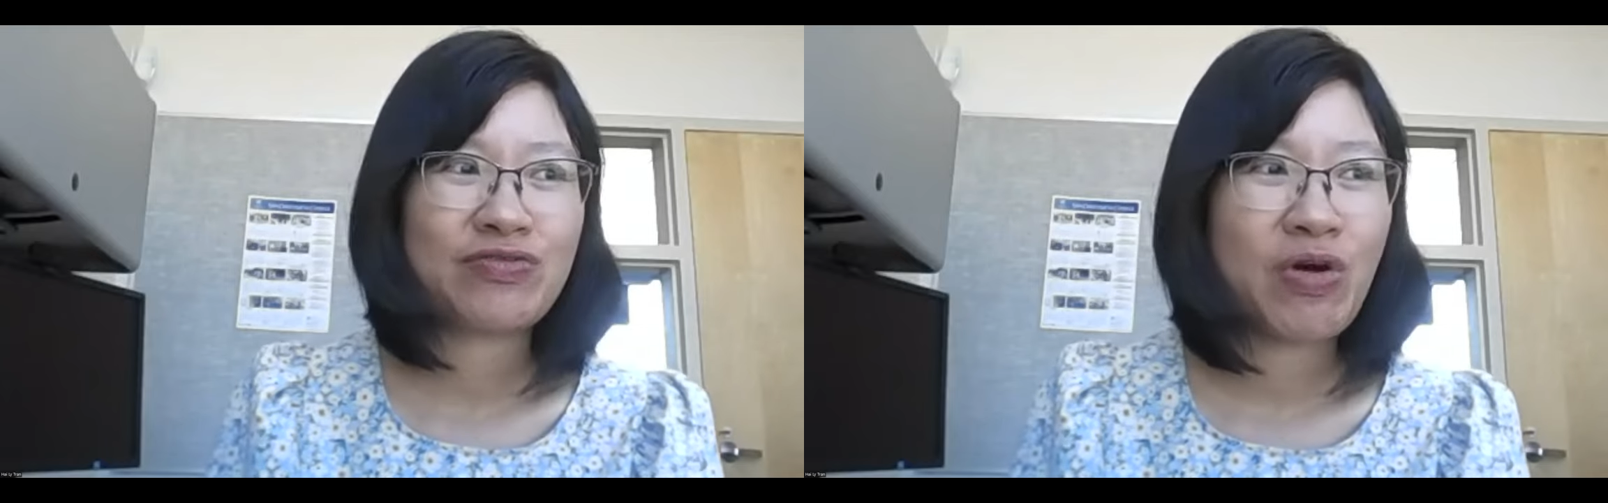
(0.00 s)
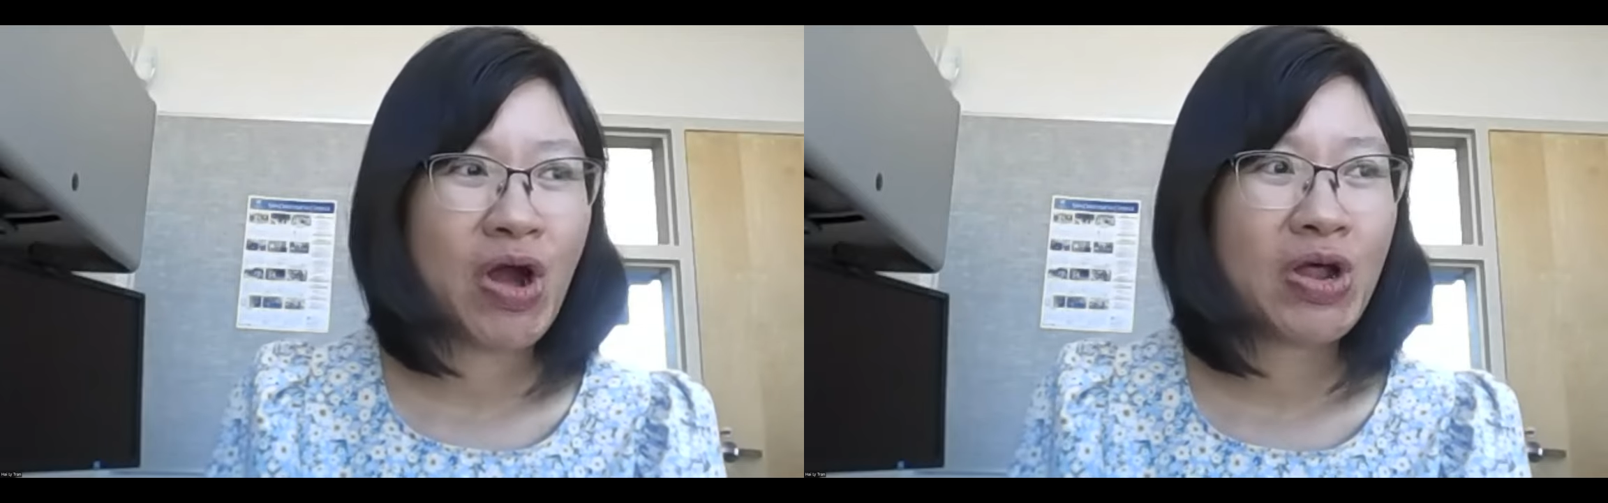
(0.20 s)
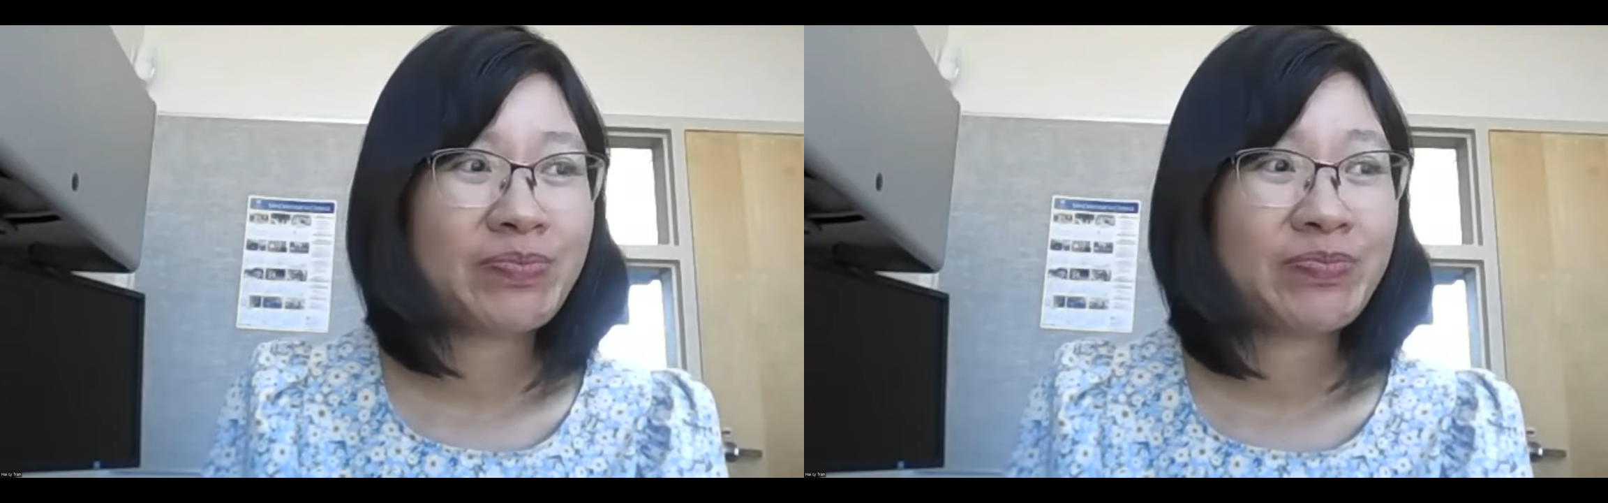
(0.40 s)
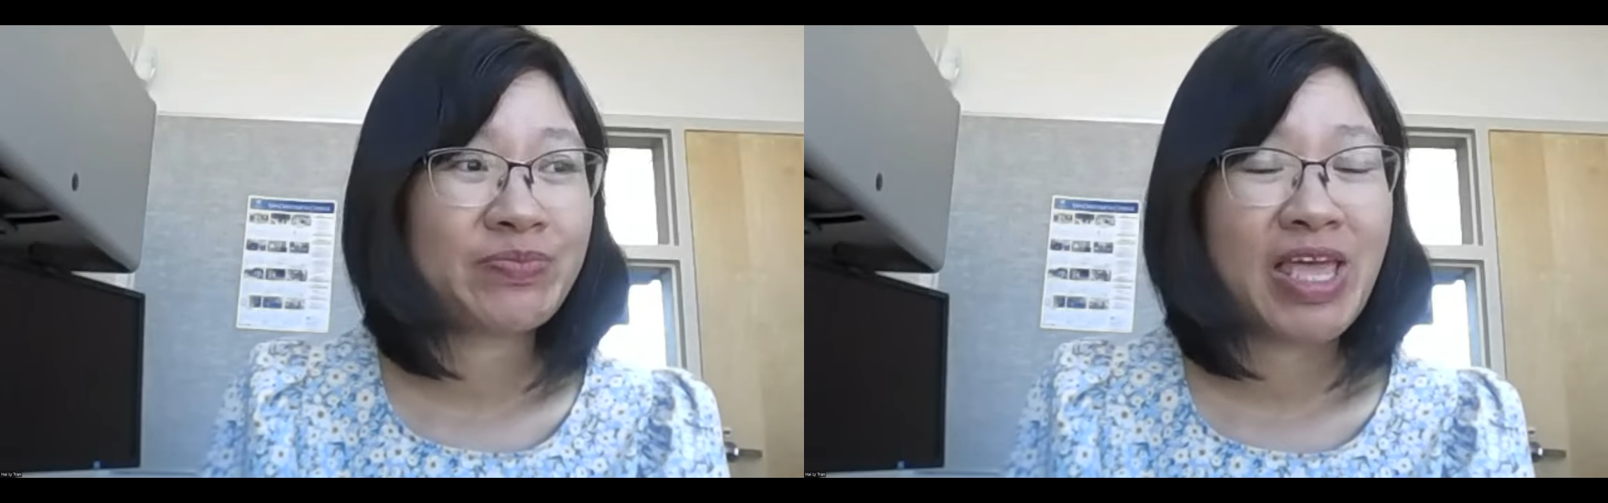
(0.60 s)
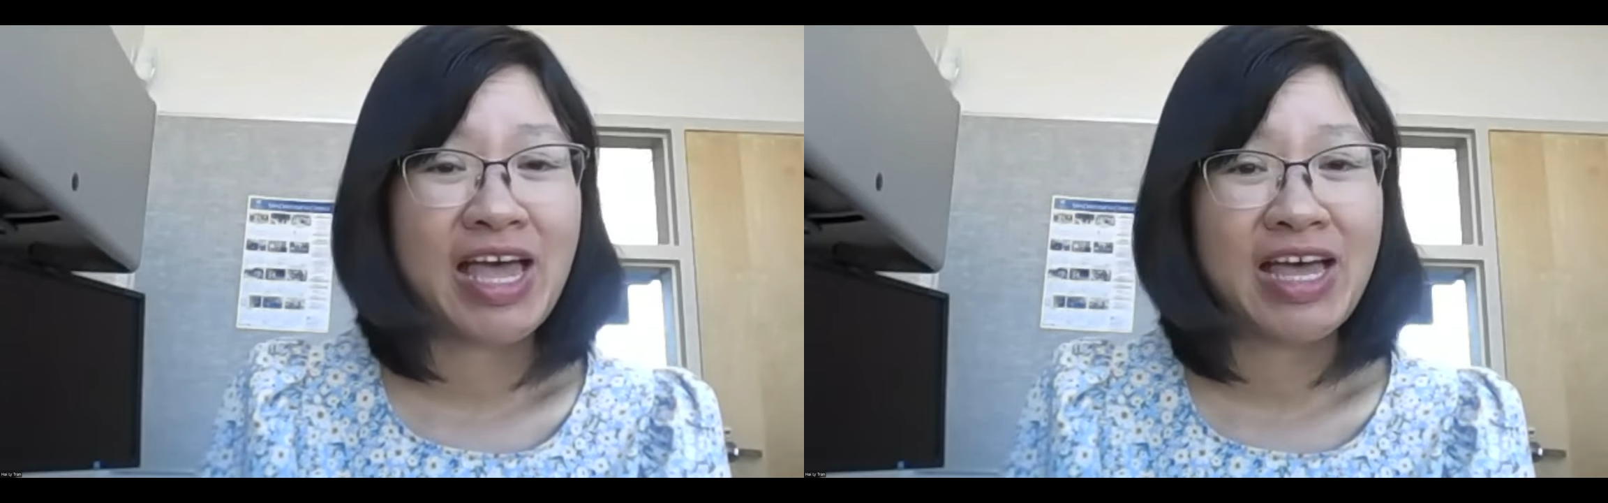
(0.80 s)

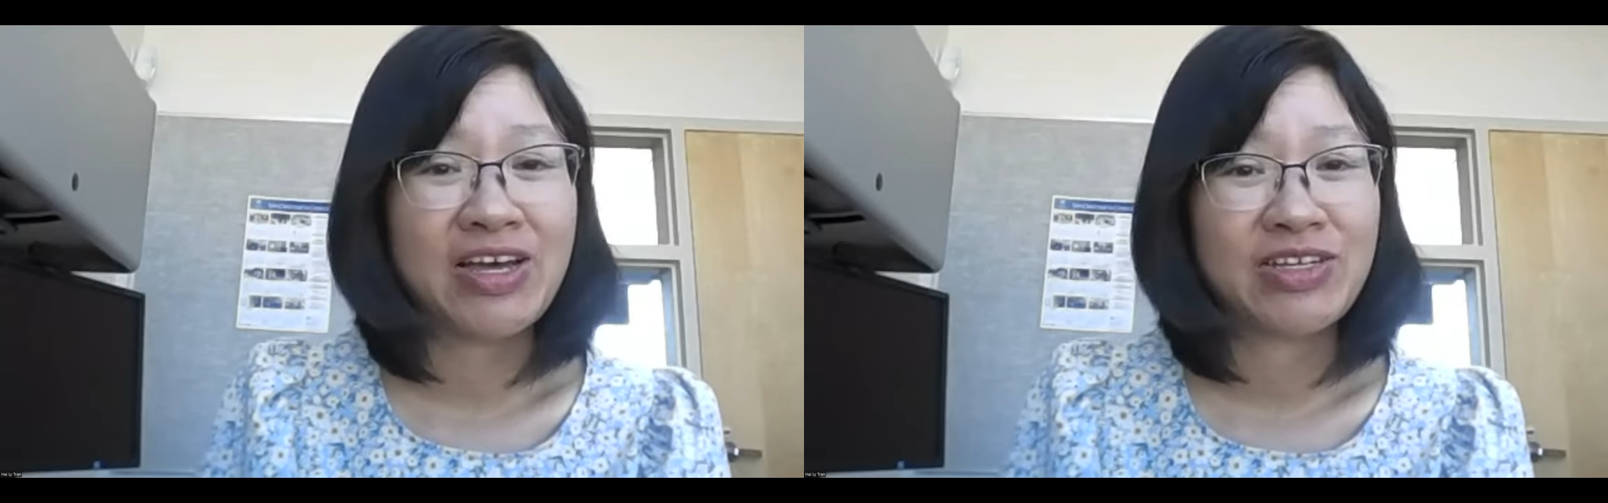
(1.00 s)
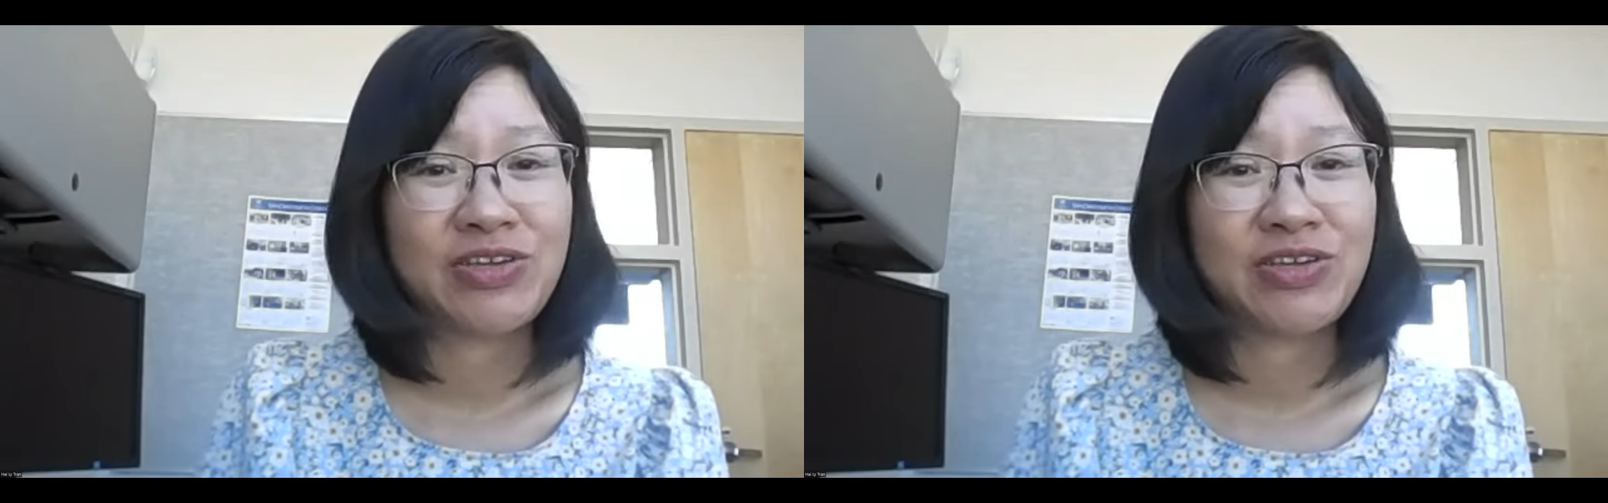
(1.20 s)
from a